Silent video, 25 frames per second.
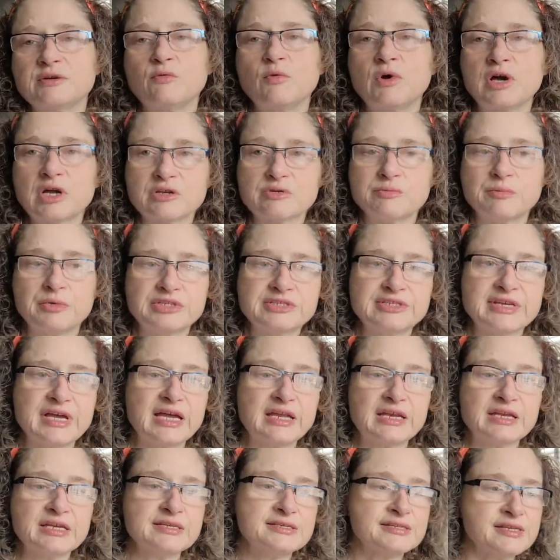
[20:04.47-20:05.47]
walked
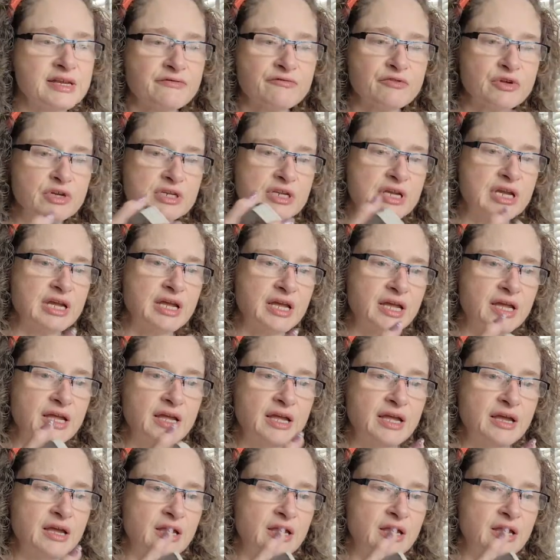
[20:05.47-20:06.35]
beside us every day,